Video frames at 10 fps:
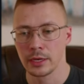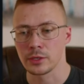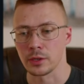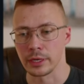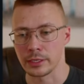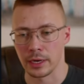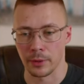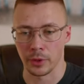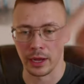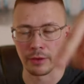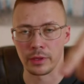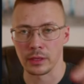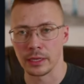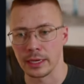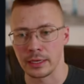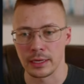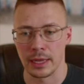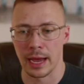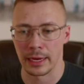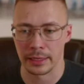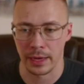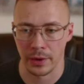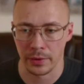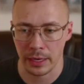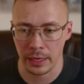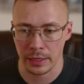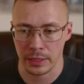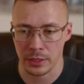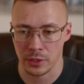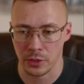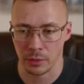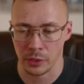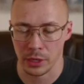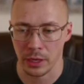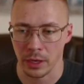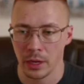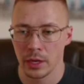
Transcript: So like I said, I will have a link to that down in the description.